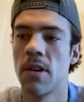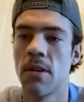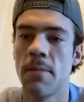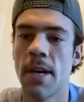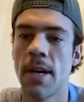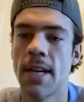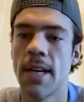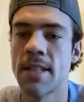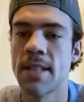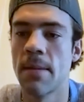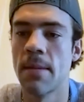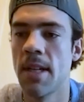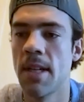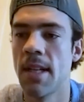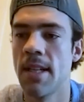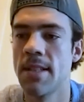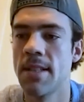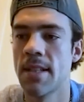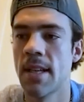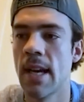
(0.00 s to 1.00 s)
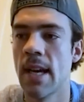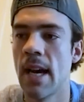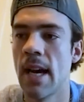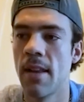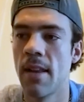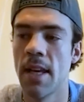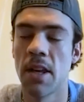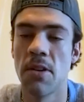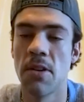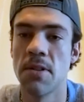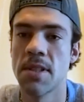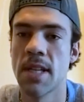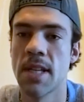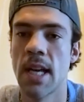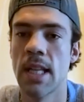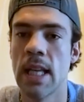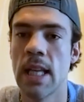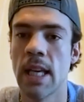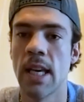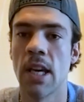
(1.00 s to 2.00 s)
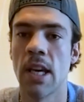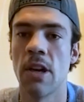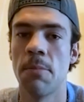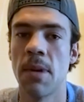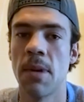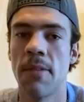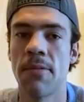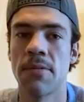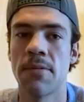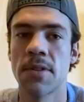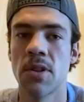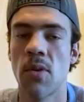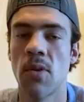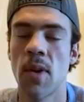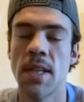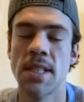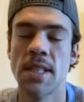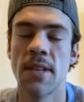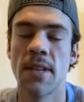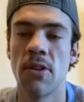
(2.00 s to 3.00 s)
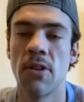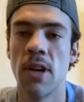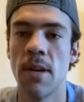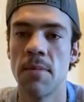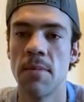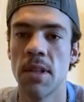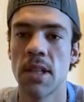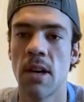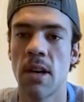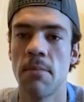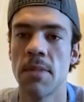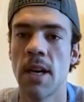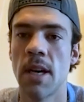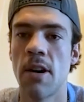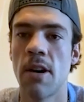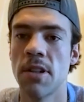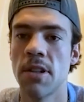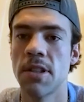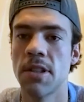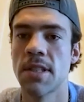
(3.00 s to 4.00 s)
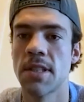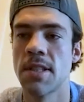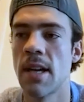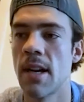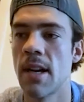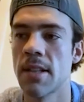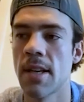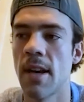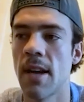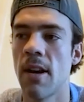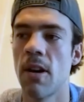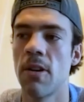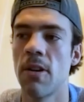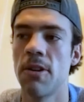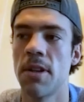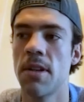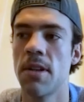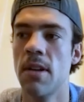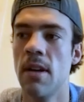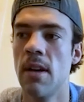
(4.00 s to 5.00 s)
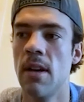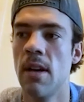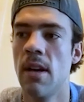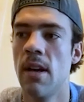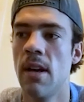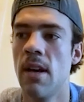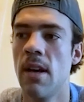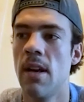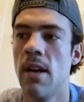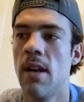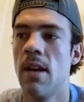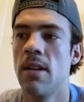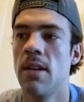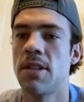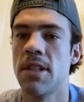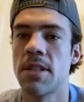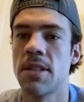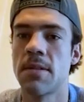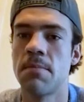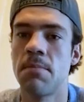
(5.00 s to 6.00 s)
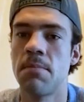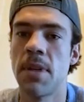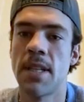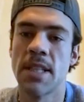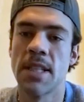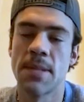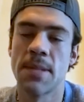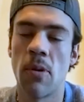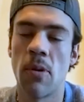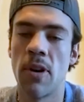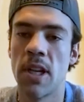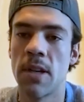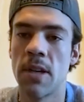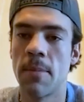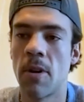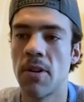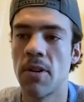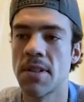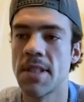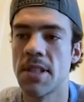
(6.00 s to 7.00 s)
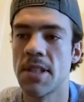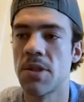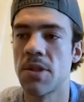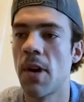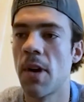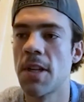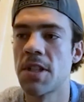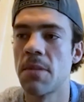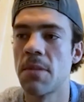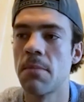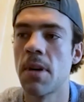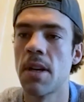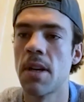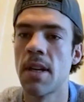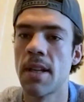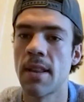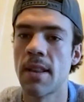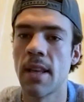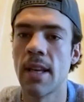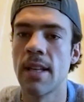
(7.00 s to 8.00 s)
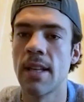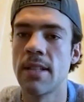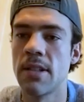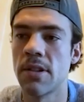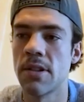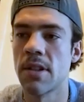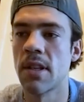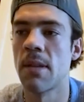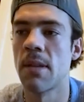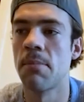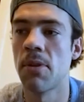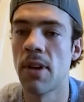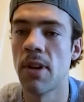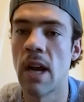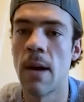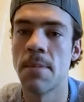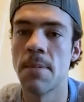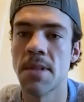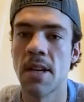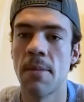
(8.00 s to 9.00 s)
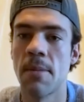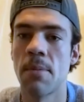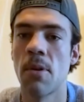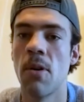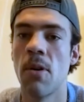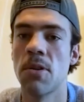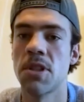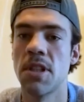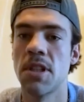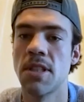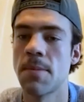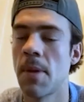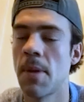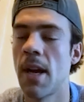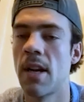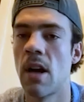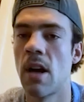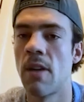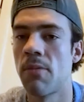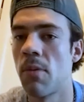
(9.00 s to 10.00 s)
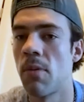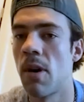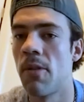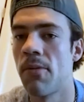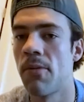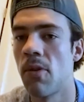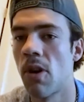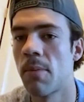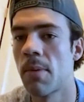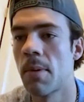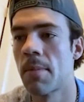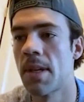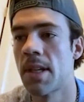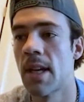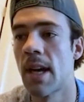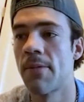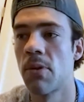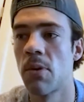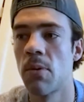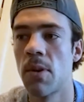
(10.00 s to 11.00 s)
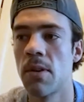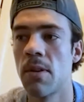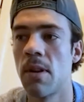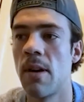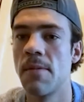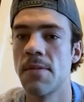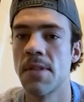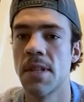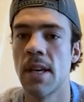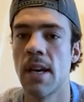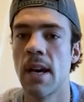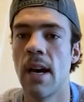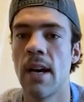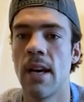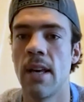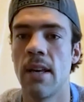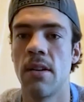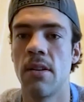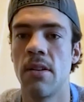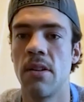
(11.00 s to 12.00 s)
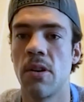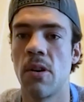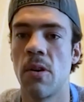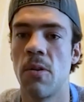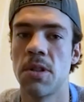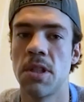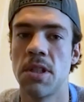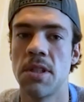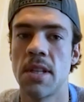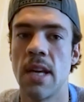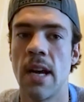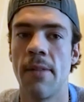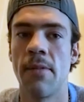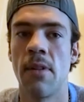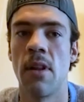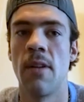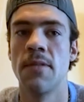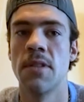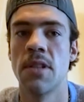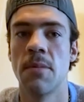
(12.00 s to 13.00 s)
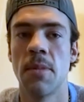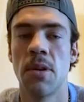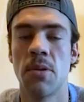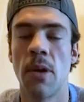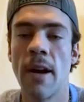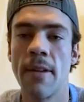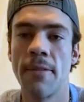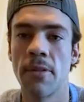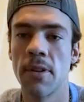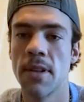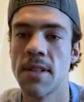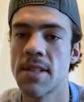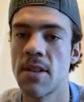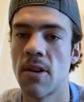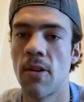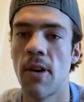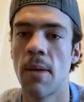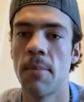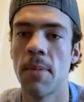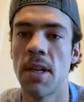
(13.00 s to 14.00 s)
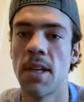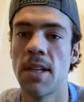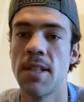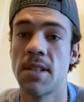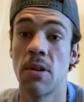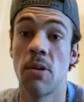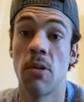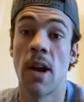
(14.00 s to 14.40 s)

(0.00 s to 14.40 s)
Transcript: of the best. I mean, he's a guy, like you said, like, it could be so easy for him to come down and just not care and just be disappointed about his situation. But I think he took the complete opposite approach, and it's paying off well for him. I mean, everyone loves the guy, and the coaching staff loves him, and rightfully so. I mean, he's a